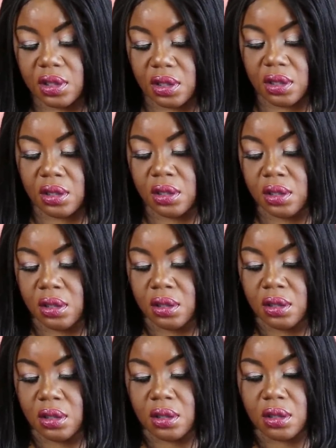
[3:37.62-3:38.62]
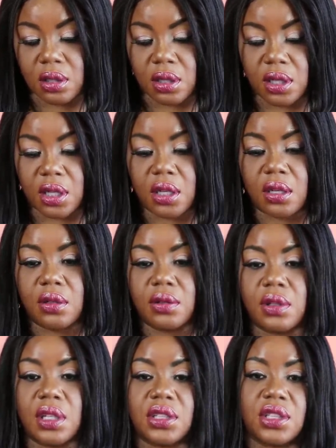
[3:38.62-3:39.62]
it. There they go.
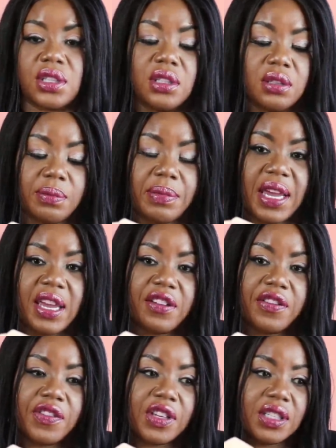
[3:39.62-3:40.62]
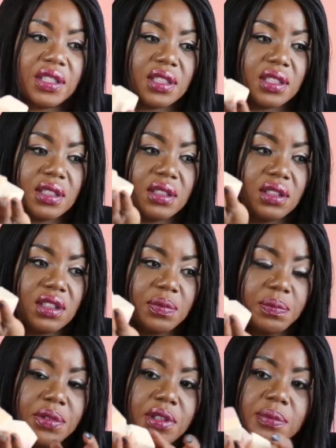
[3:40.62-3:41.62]
They're just little bath fizzies. You
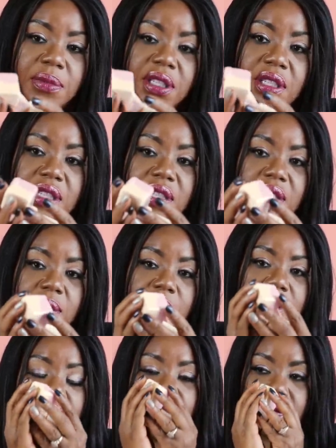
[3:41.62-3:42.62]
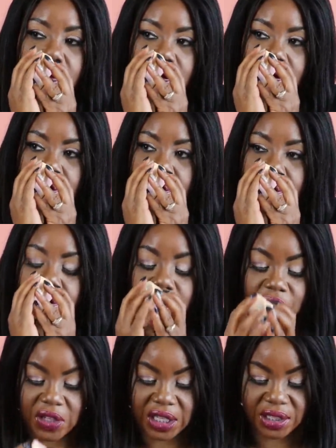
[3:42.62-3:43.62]
just put them in the tub and they
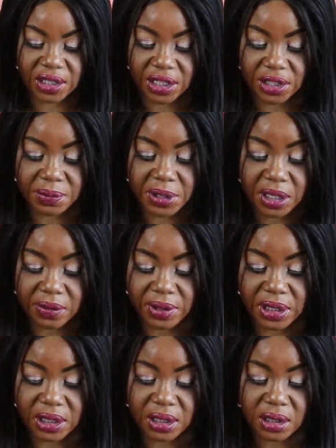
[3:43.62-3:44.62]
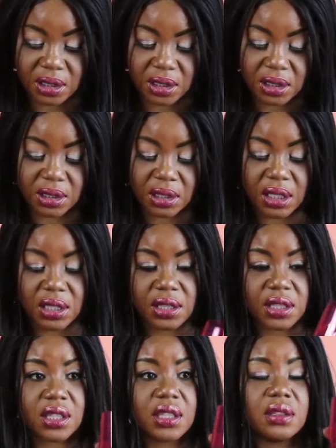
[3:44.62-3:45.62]
fizz. They smell really good. And
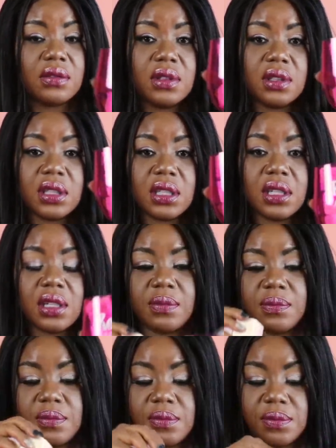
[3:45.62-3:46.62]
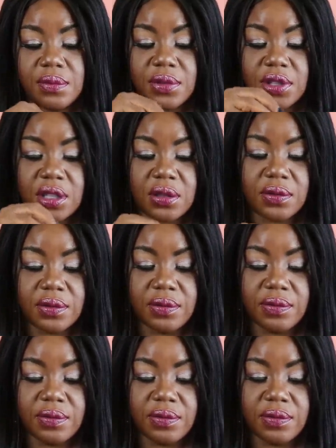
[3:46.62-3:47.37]
it's a cute little cup. So,